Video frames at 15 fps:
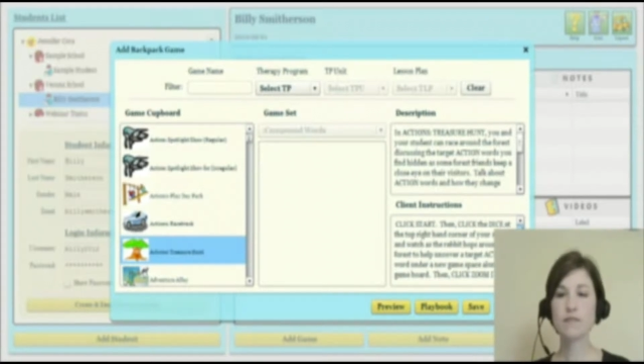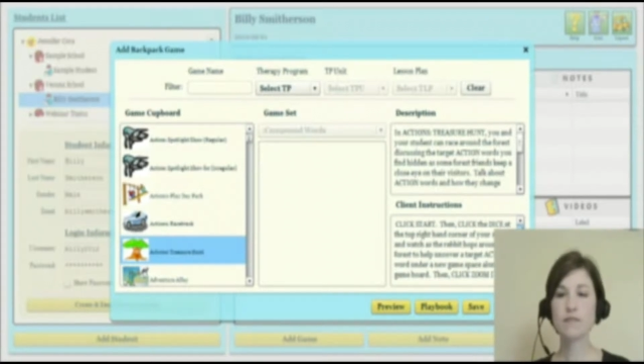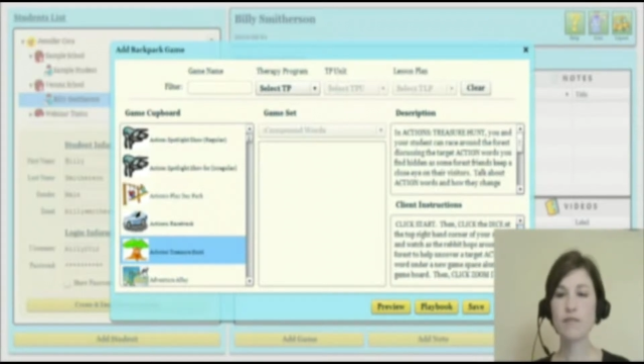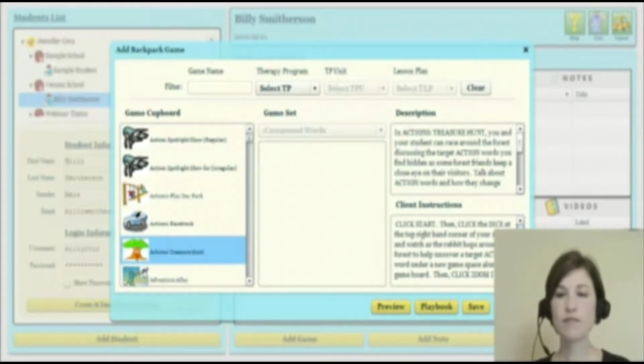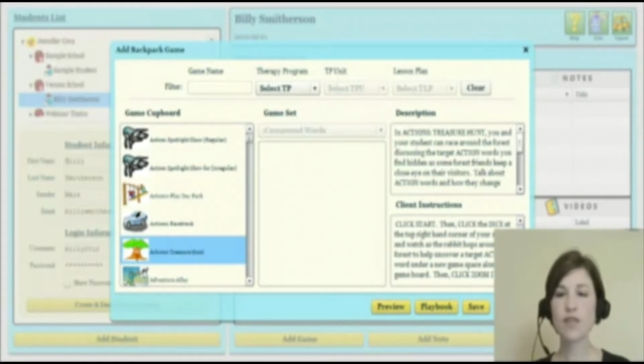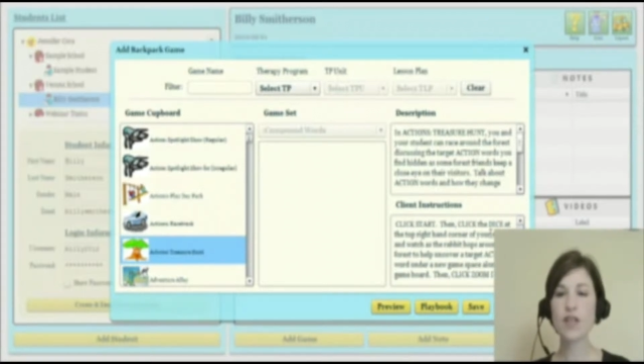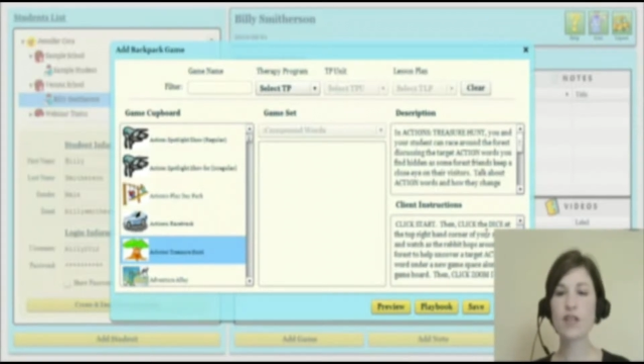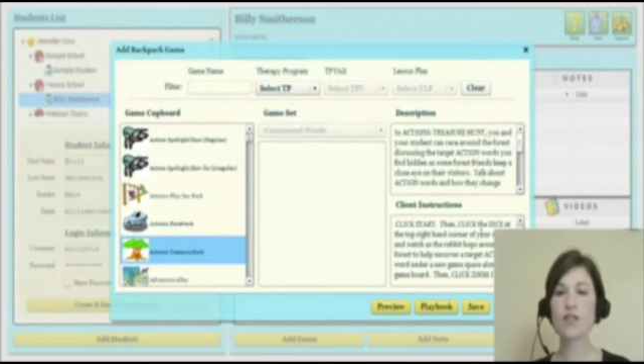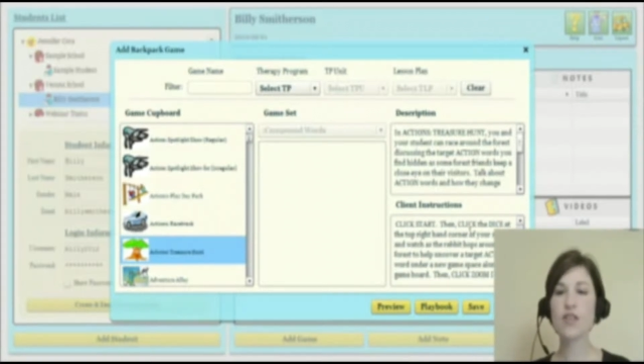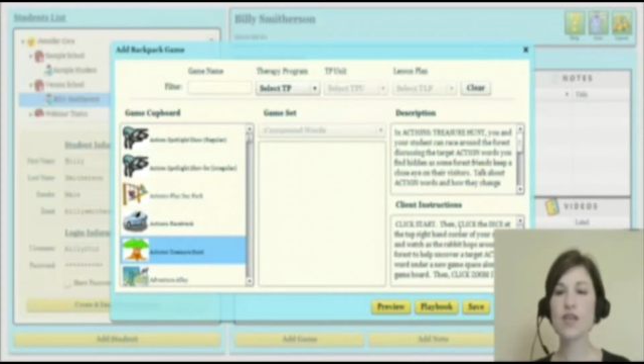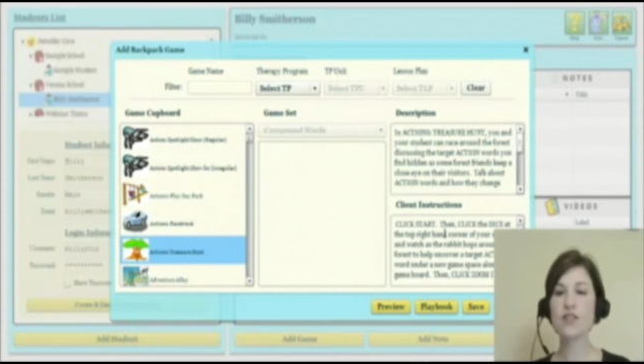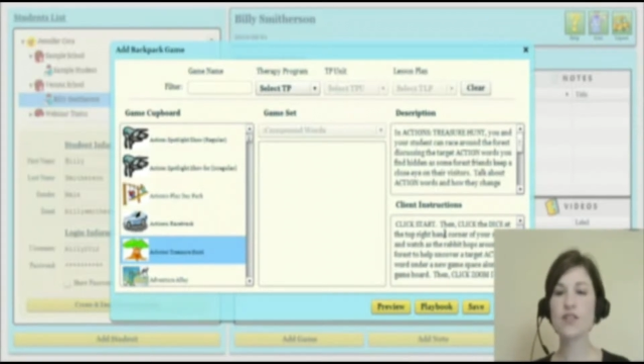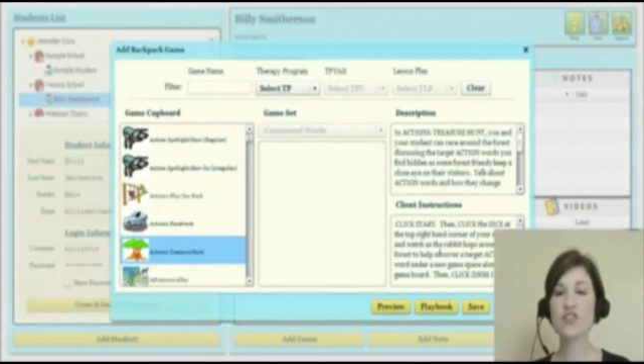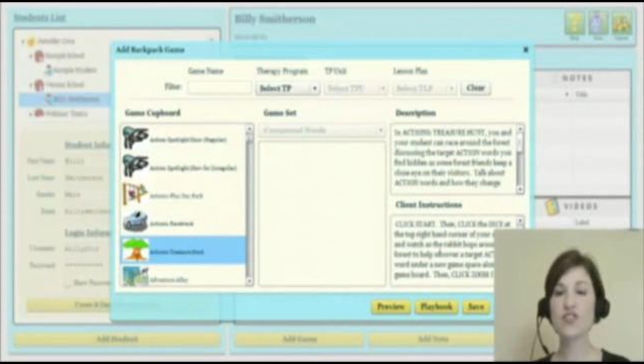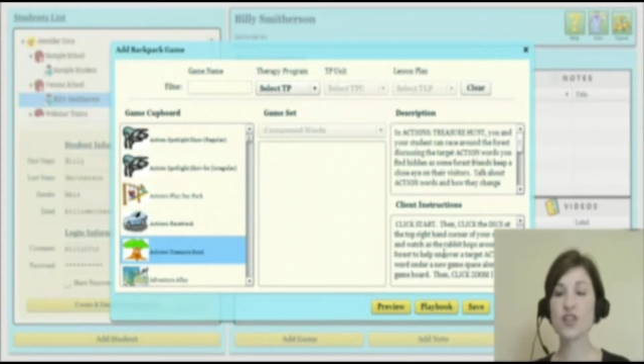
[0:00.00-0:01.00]
The
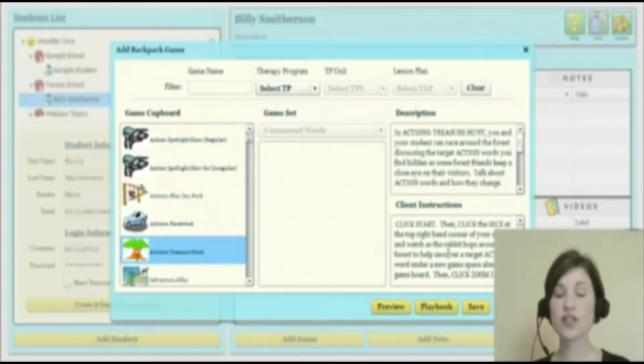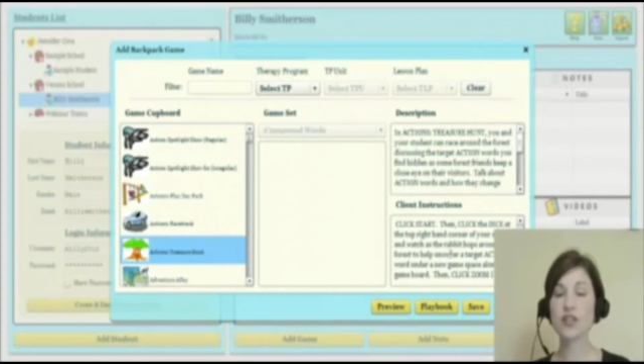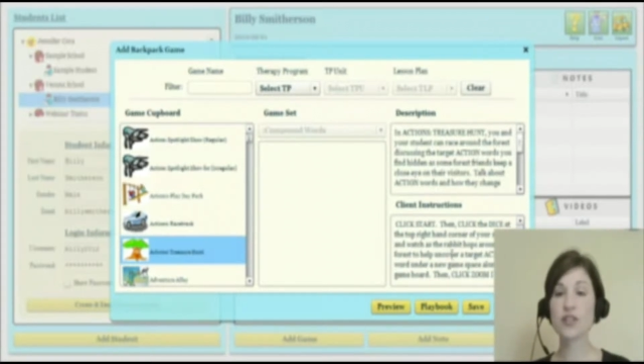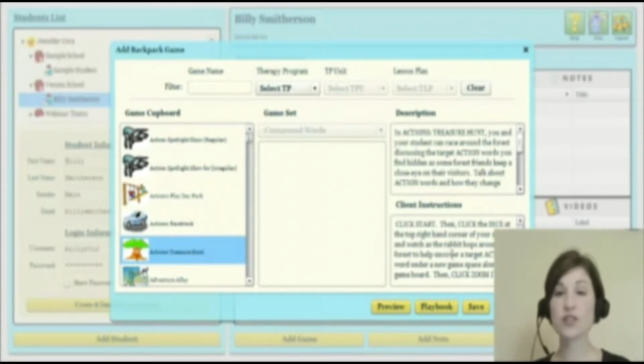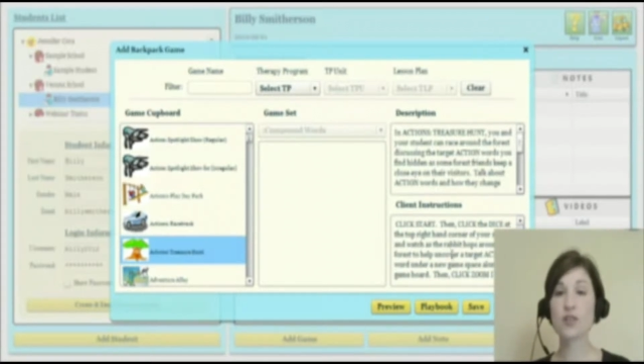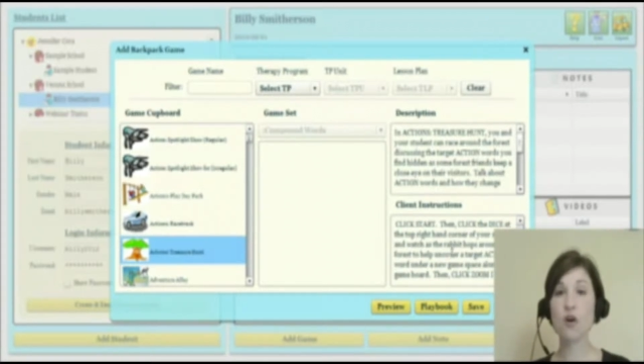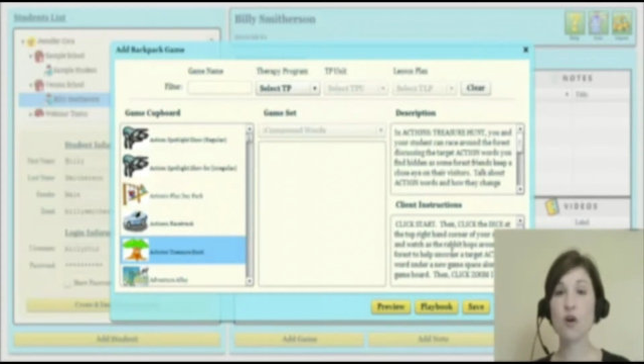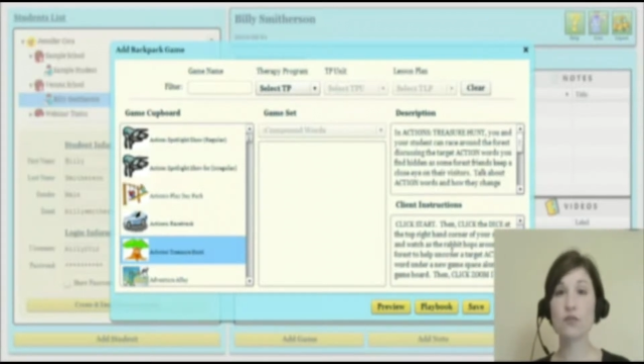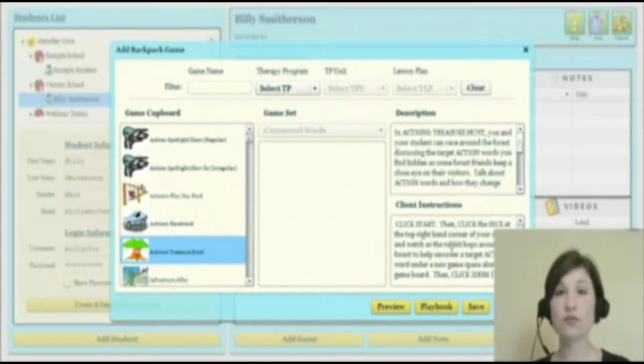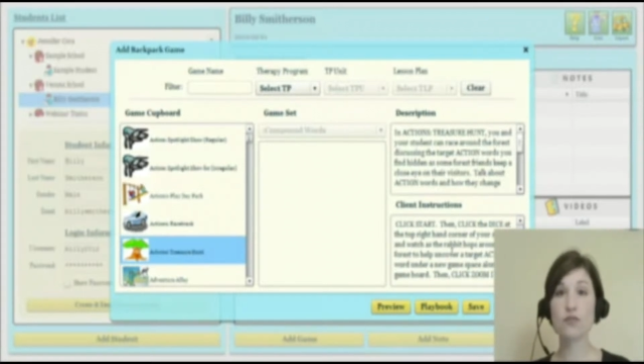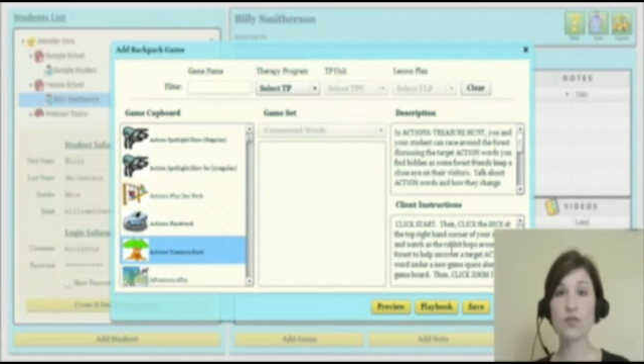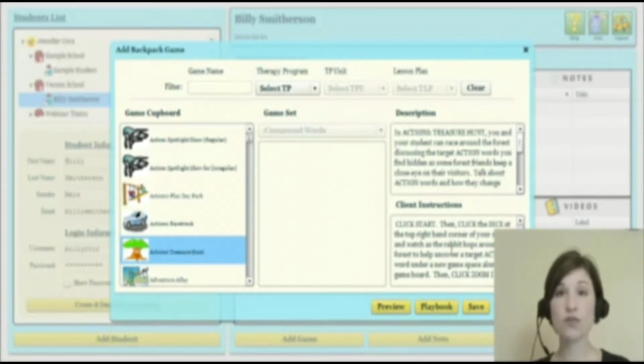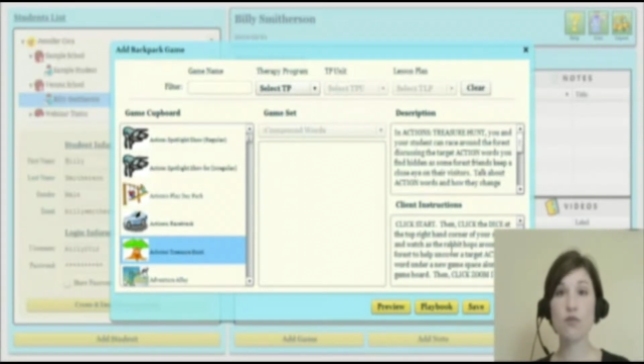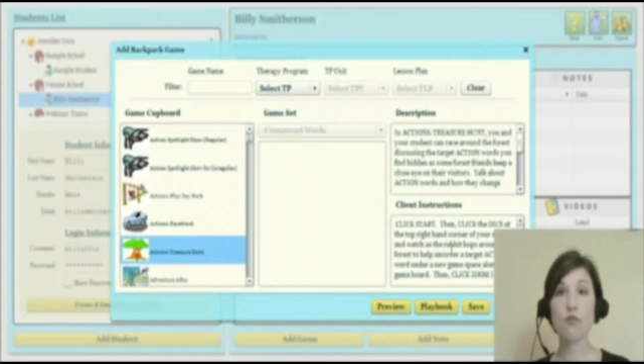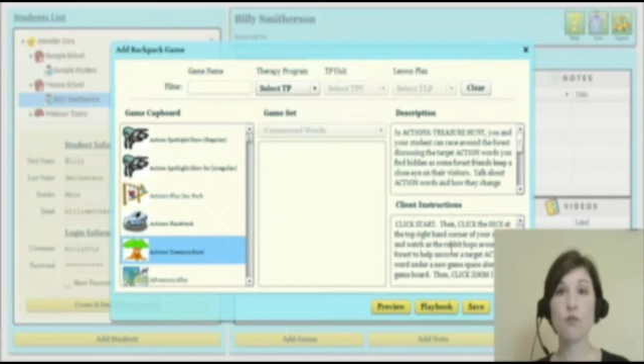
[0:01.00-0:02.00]
instructions are also
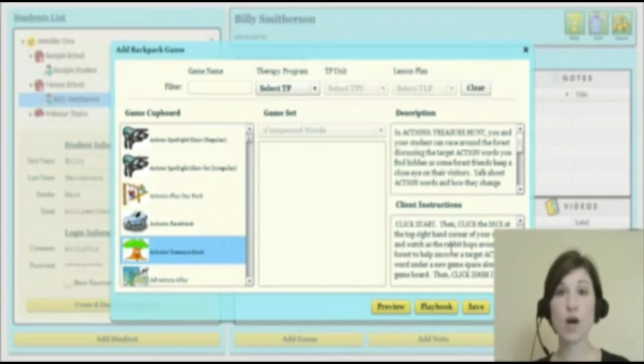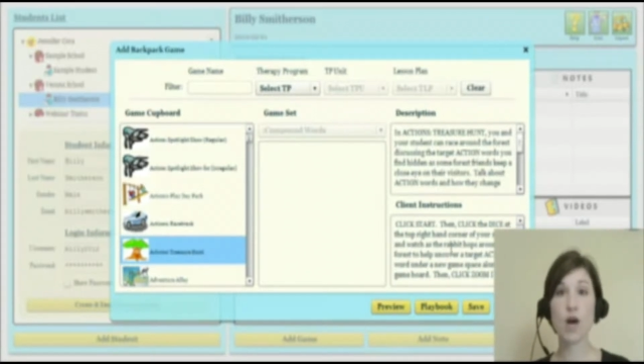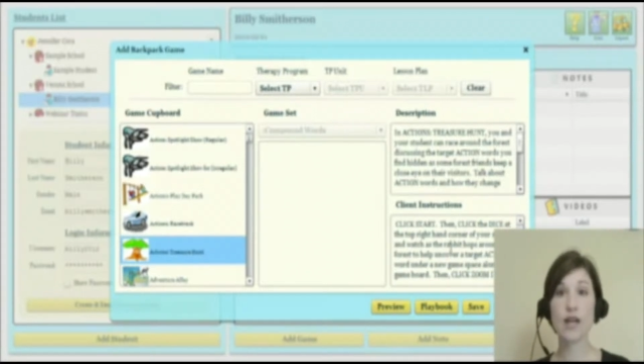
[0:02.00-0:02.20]
what